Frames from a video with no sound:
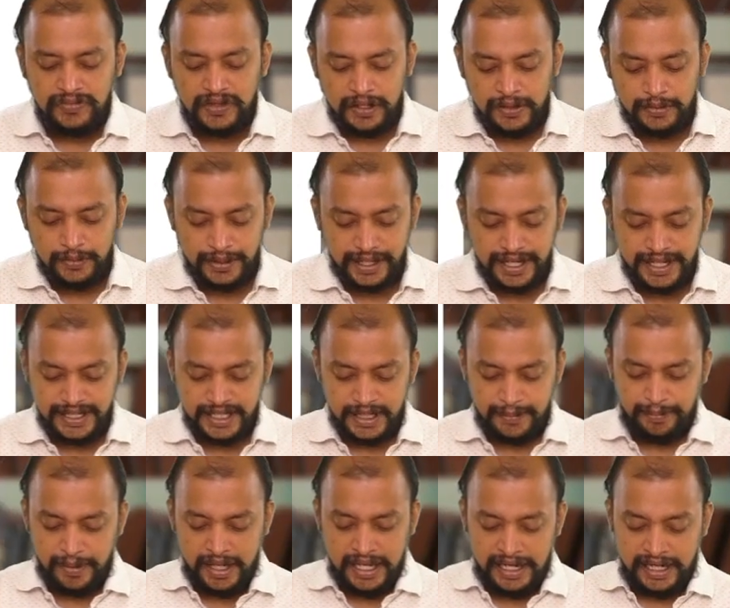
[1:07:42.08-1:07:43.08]
What is
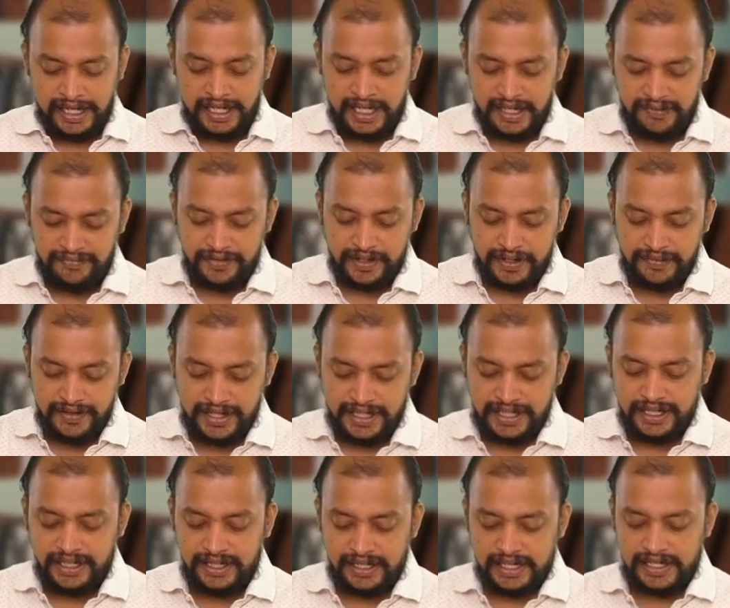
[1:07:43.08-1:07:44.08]
the period for
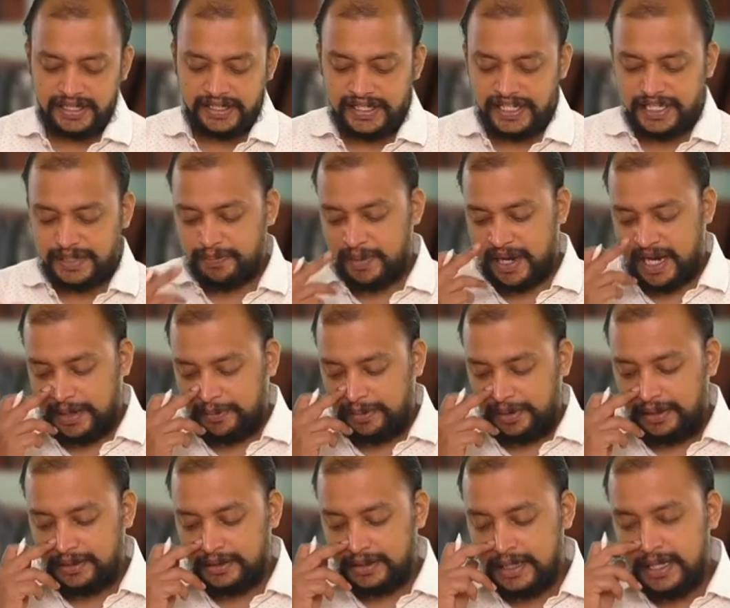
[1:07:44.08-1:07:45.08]
which interest is
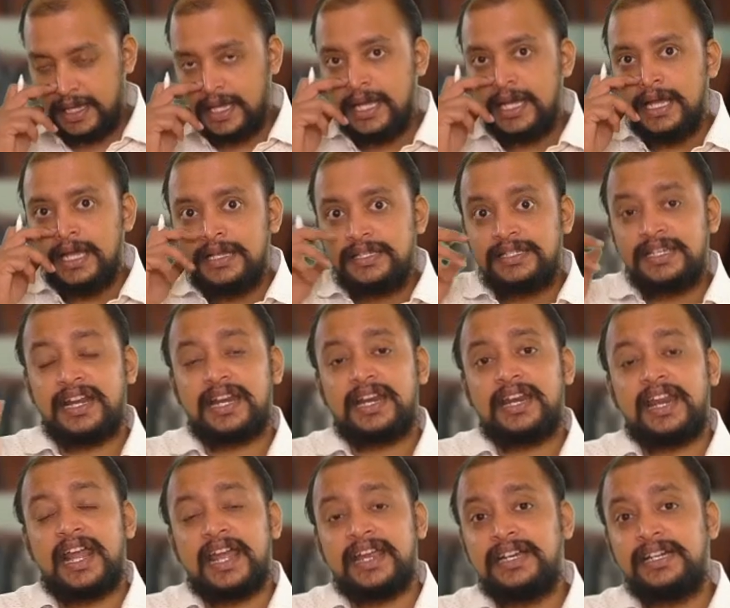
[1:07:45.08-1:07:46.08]
payable?
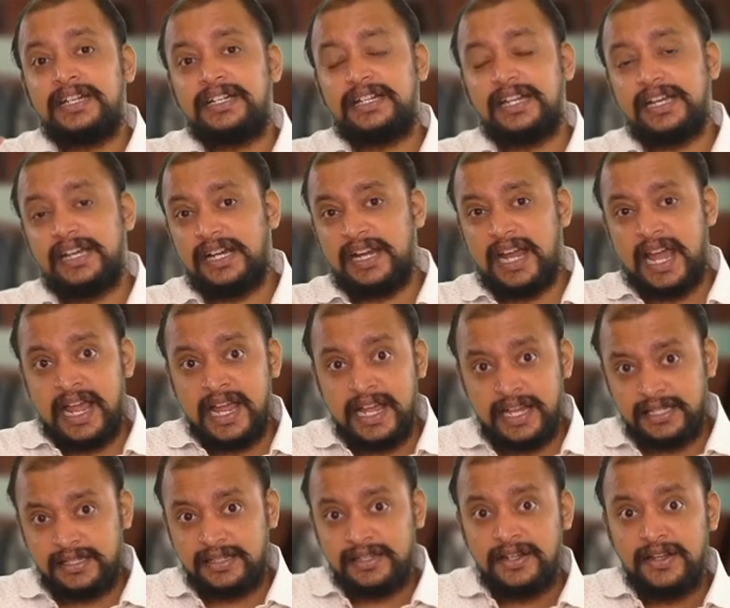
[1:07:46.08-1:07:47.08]
Sir, 90
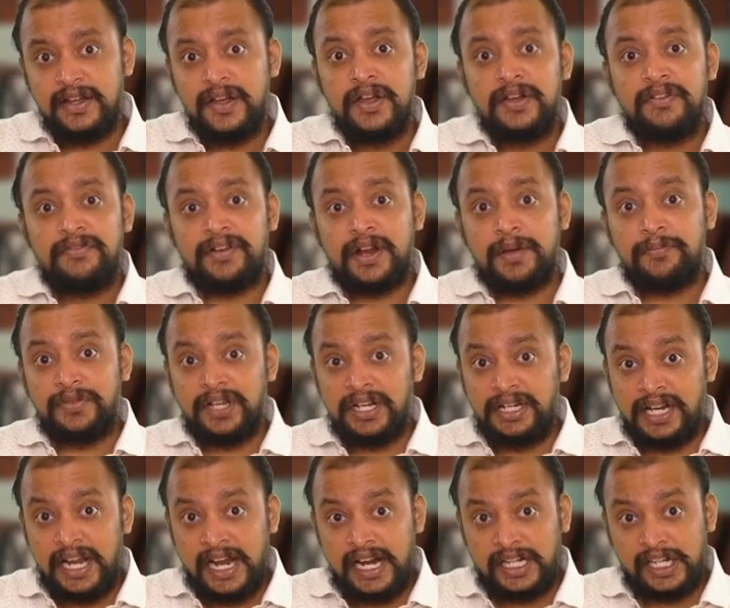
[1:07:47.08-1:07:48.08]
days from the
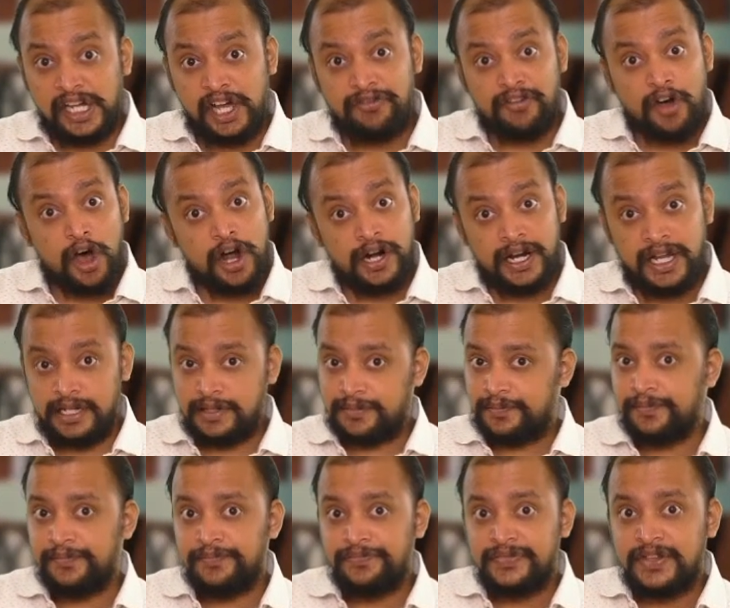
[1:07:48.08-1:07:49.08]
date of order.
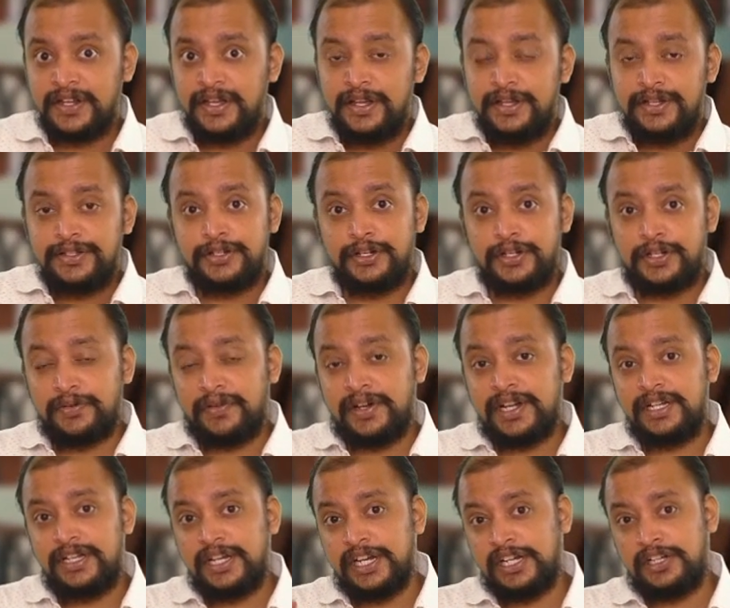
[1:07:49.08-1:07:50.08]
So
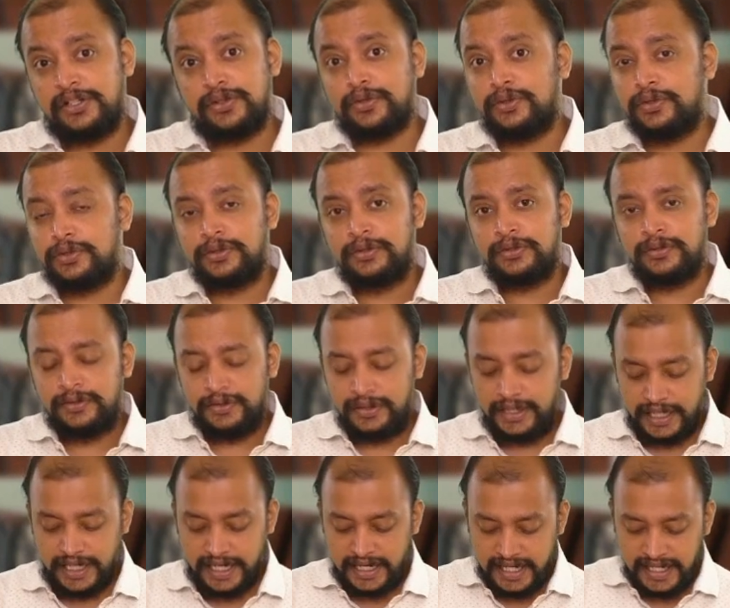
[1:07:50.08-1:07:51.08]
22
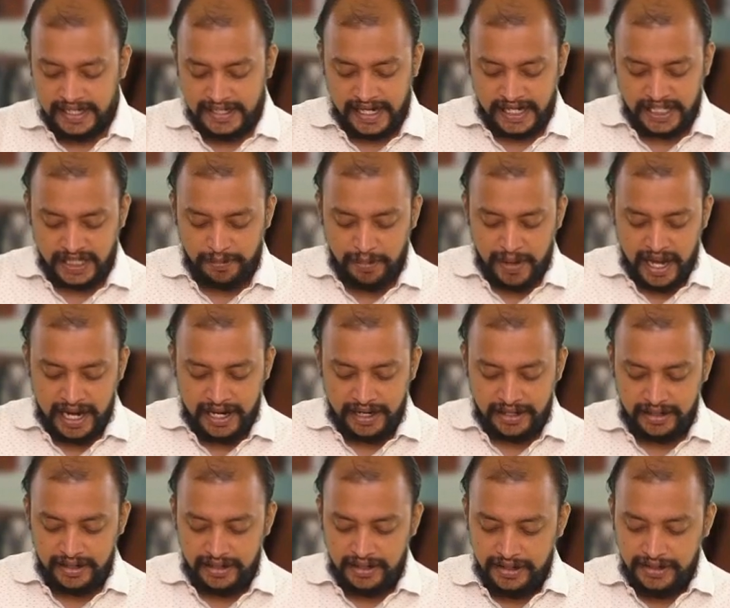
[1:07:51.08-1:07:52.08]
it is
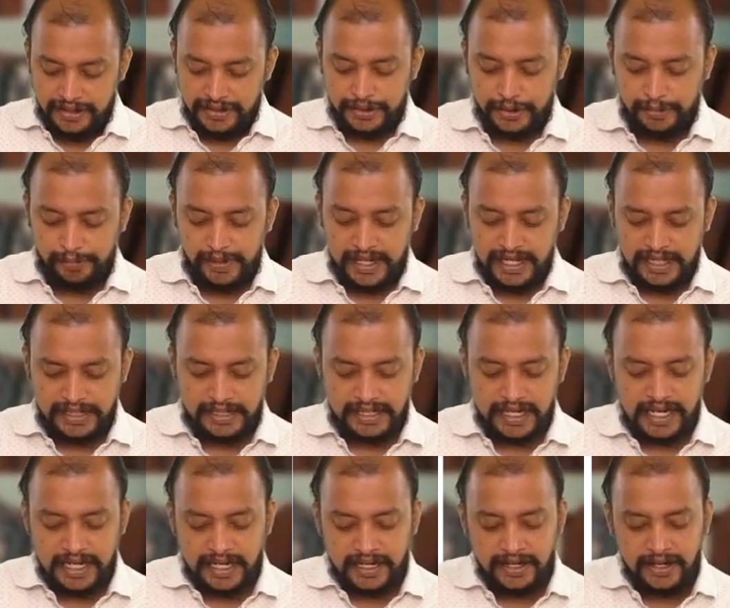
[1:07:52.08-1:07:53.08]
expired. So please
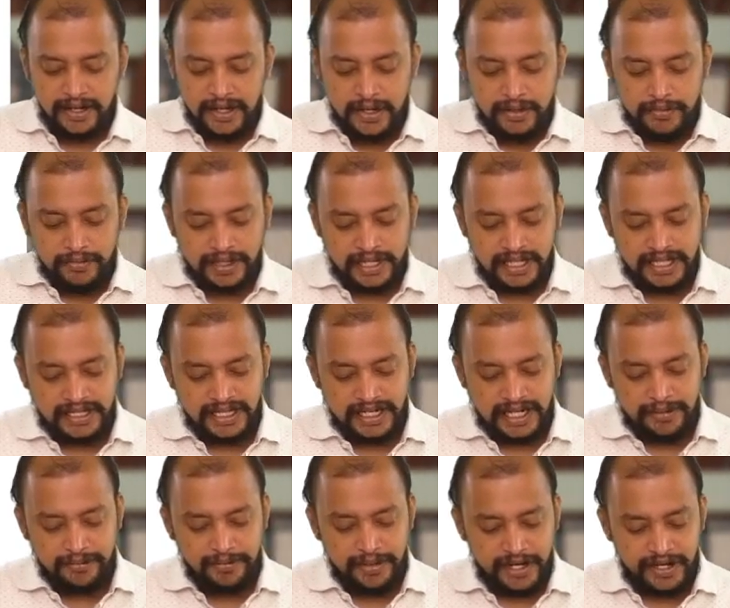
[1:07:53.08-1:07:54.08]
see what is the
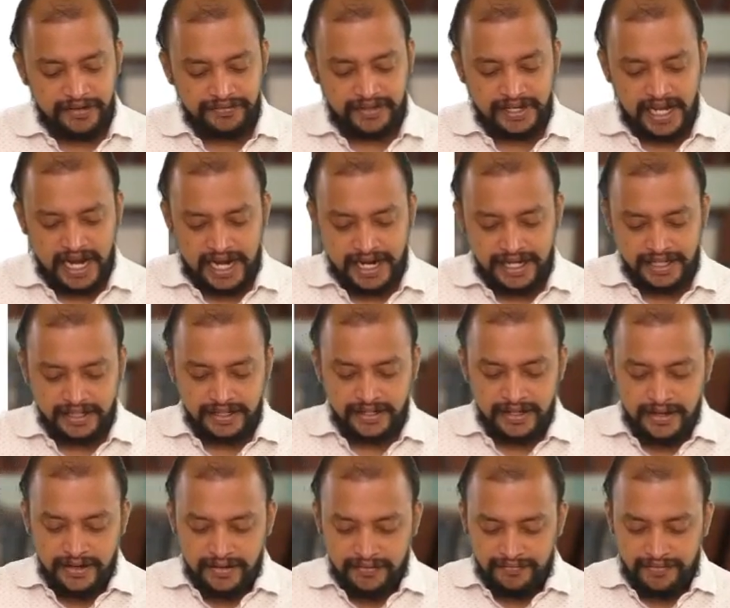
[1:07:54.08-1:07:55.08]
number of days
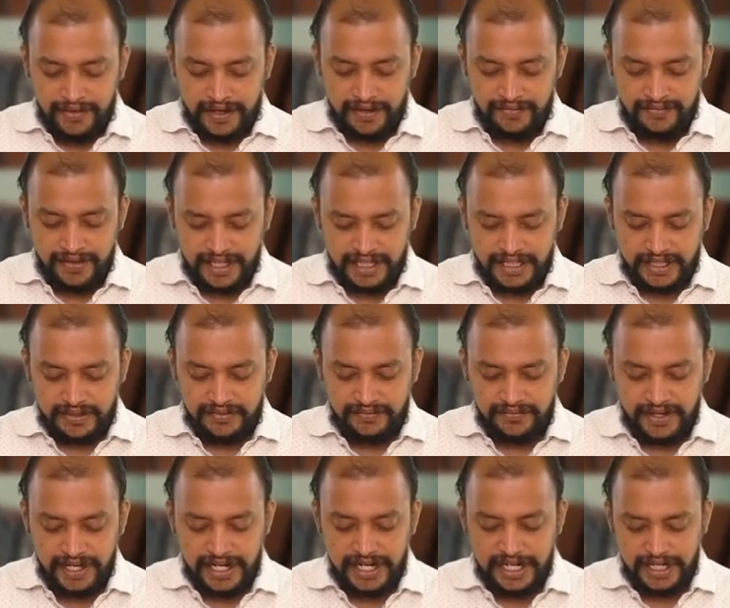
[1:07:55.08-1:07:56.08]
for which
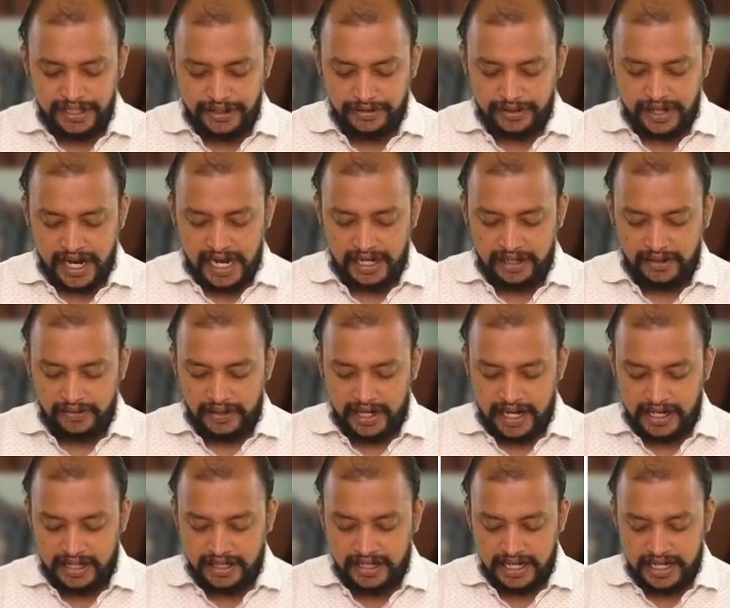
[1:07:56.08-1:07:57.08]
we need to
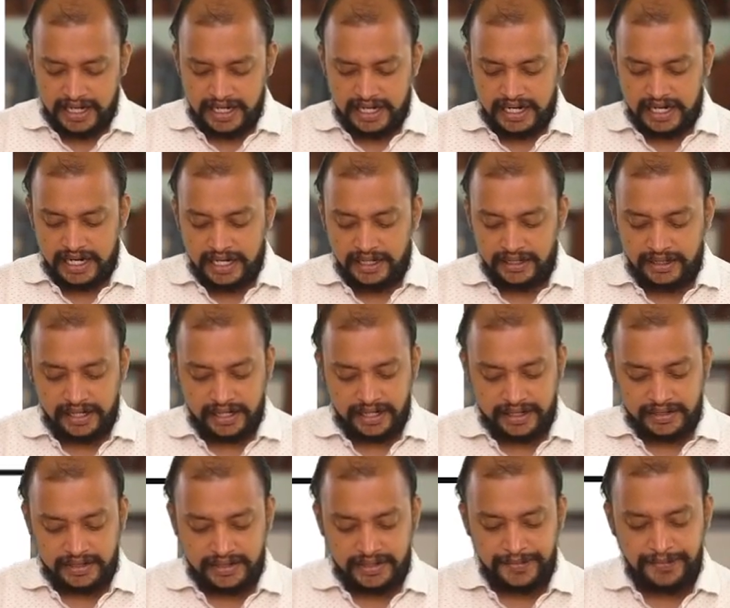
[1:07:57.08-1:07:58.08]
calculate the
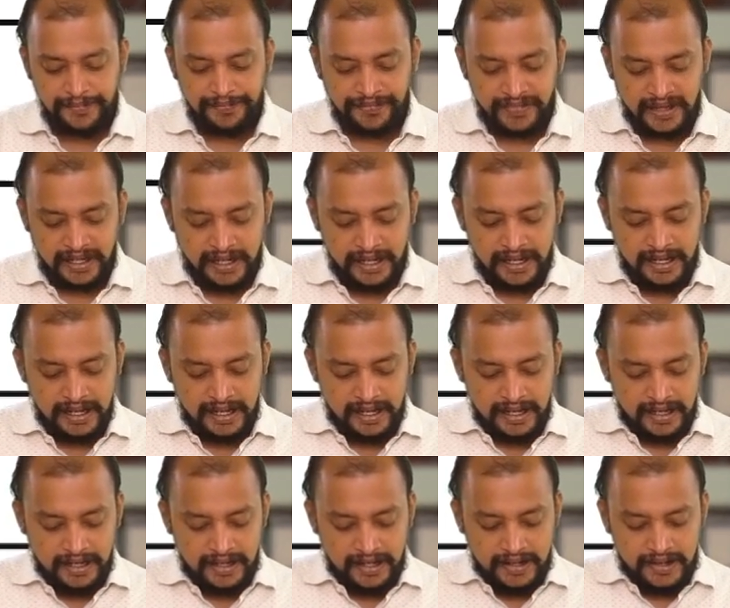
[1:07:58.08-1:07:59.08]
interest.
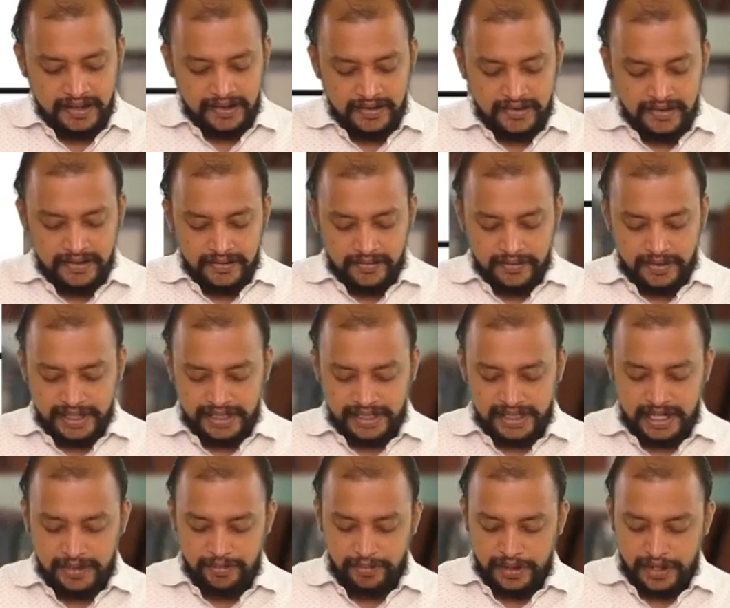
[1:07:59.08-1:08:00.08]
What is
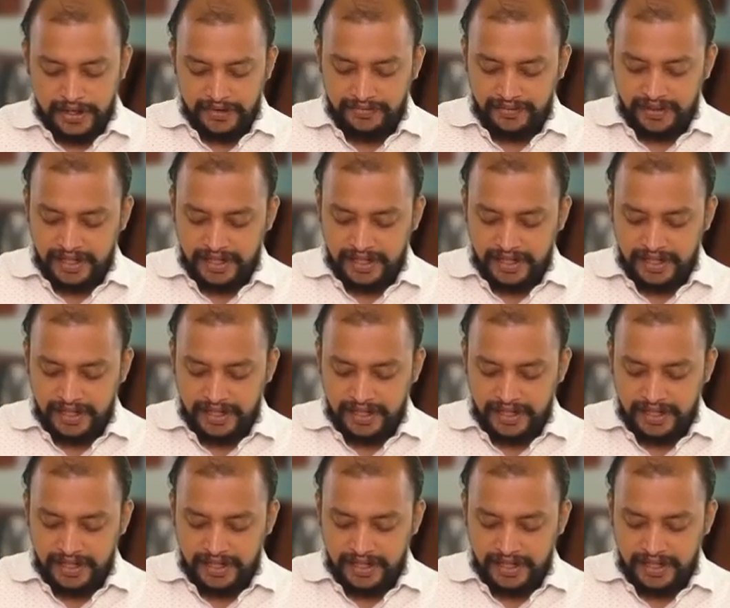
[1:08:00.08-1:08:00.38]
the number of